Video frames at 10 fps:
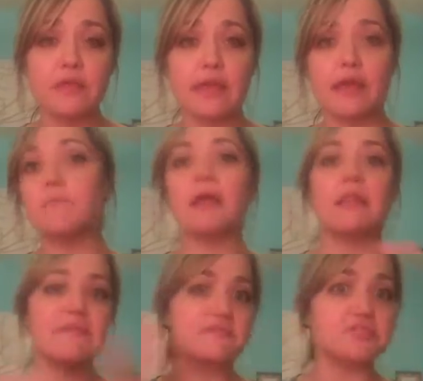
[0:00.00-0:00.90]
and my
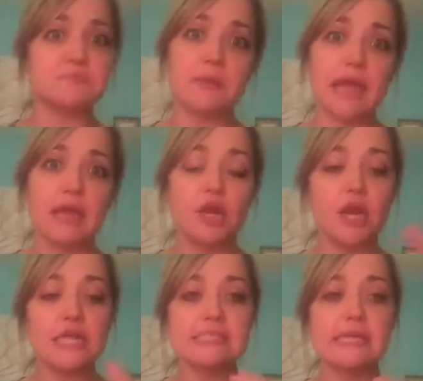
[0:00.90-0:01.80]
life has just been kind of
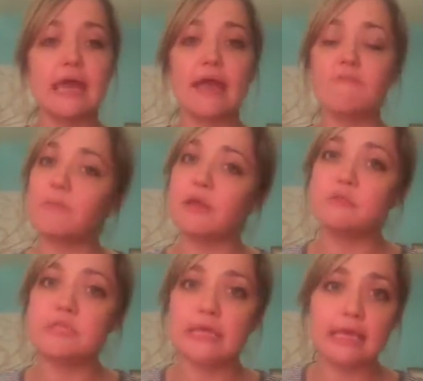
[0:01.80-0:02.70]
crazy, and I haven't been
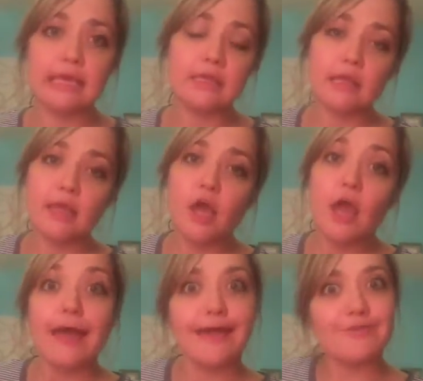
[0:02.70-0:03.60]
able to eat
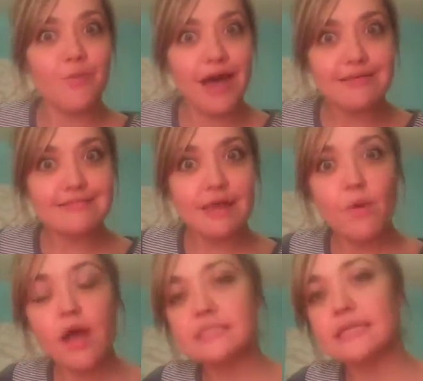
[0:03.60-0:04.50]
as well as I
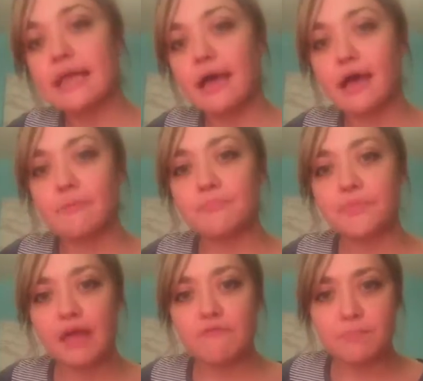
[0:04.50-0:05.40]
want. And I
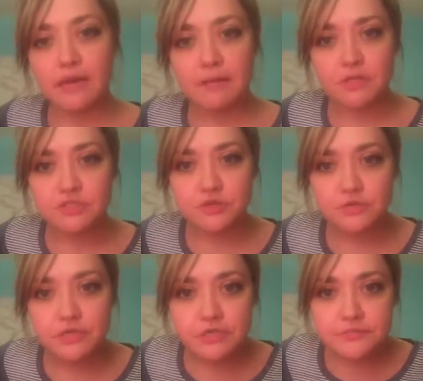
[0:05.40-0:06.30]
haven't been able
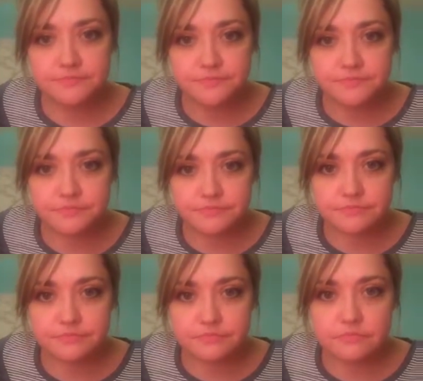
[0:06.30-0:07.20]
to,
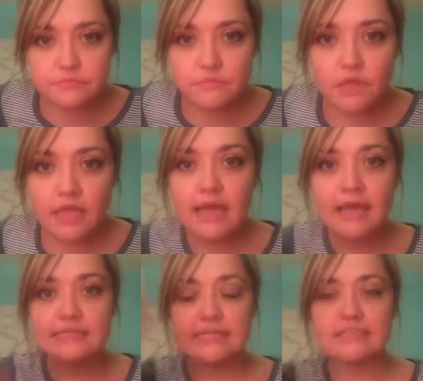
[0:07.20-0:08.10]

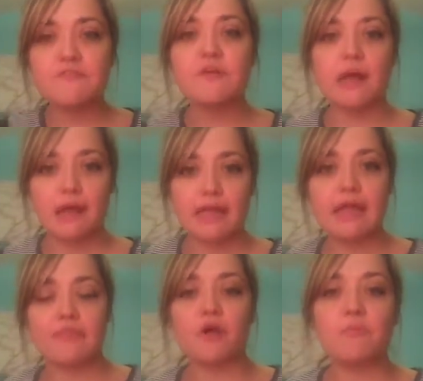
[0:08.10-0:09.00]
and
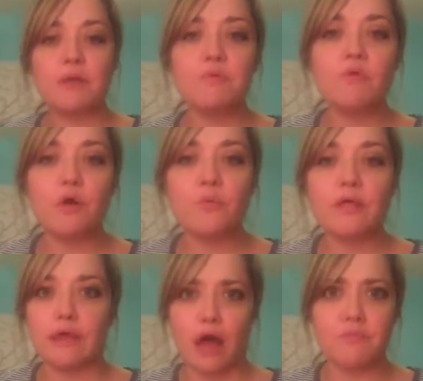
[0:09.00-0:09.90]
yet there are people who are
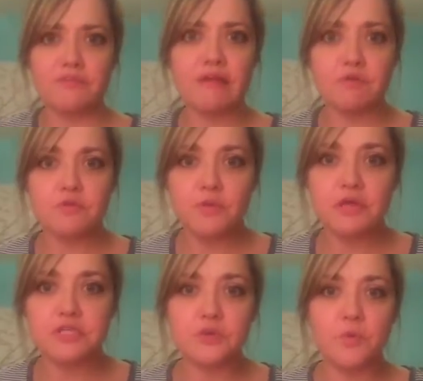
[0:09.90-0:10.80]
willing, almost everyone's
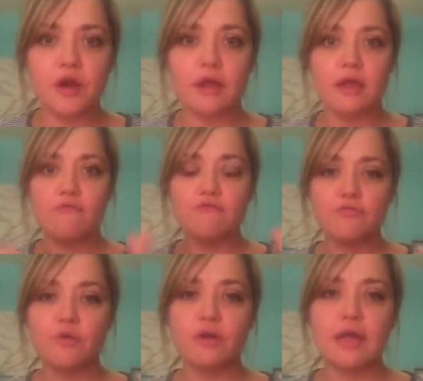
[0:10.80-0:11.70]
willing to work
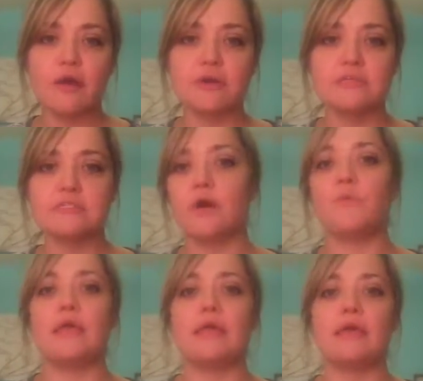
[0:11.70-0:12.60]
40 hours a
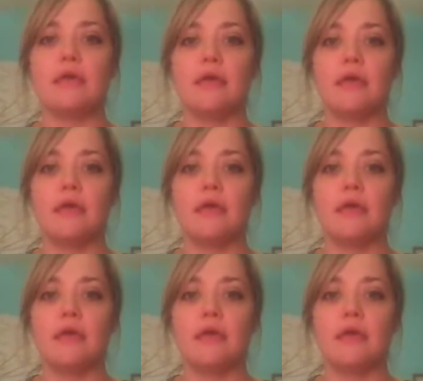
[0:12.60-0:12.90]
week